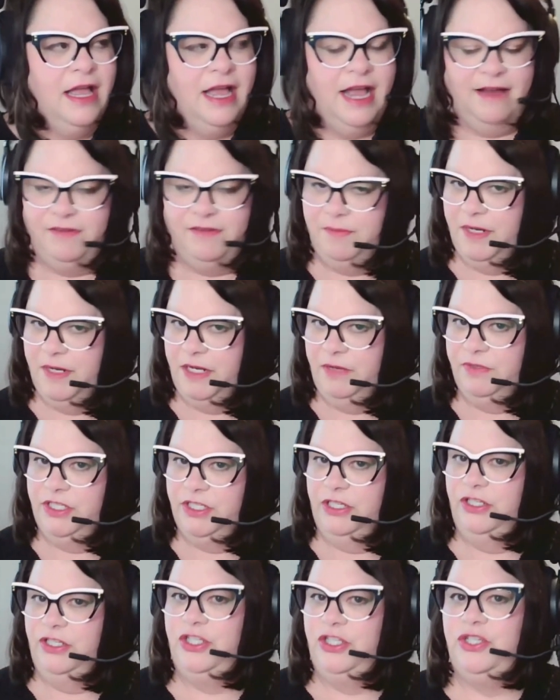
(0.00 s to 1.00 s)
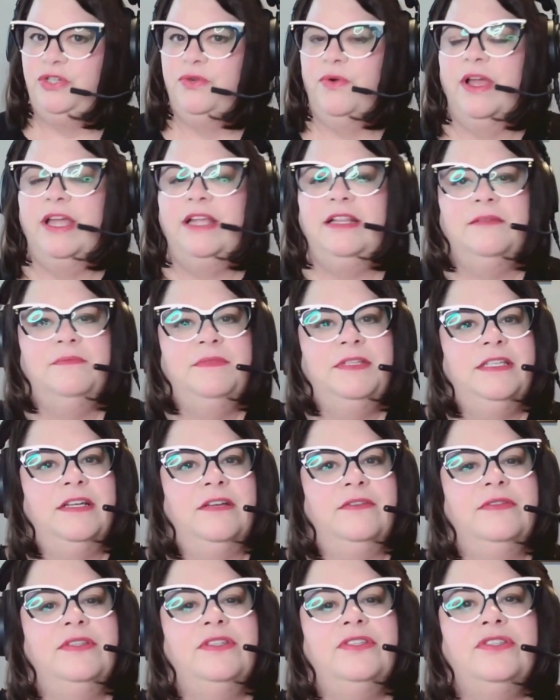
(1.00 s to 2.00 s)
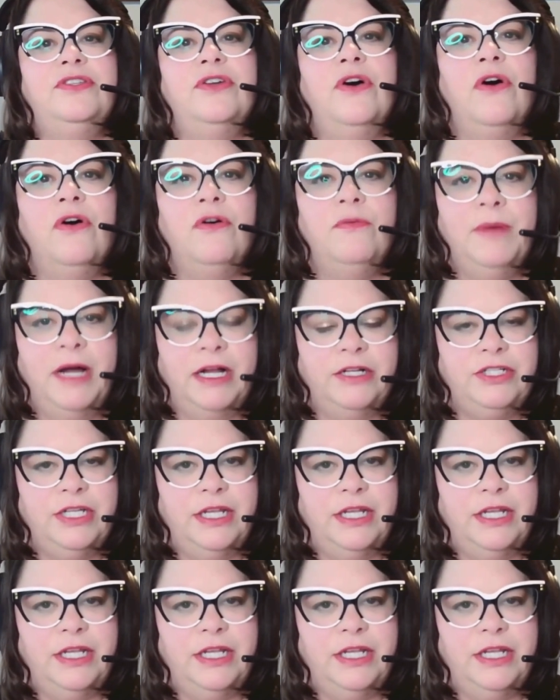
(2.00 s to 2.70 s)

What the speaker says: Everybody was enjoying themselves so much.